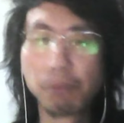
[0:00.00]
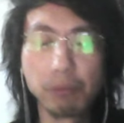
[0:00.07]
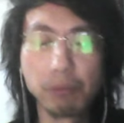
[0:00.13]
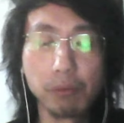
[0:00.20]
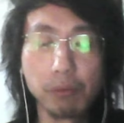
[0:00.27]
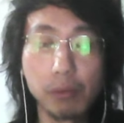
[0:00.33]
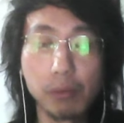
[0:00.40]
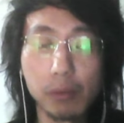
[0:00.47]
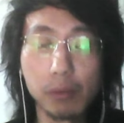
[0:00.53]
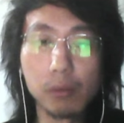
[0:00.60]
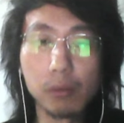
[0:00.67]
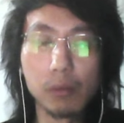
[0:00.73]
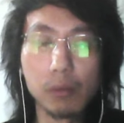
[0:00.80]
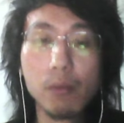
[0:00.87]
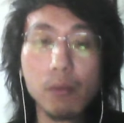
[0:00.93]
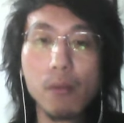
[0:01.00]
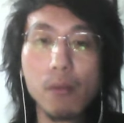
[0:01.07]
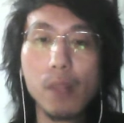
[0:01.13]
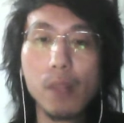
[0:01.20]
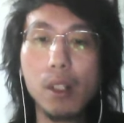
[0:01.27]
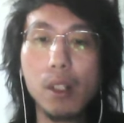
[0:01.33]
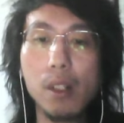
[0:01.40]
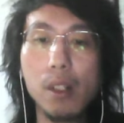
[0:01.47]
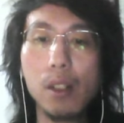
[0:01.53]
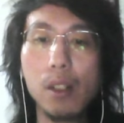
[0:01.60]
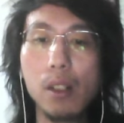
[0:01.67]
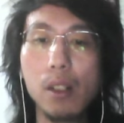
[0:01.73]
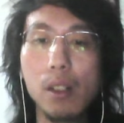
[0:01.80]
Nobody speaks.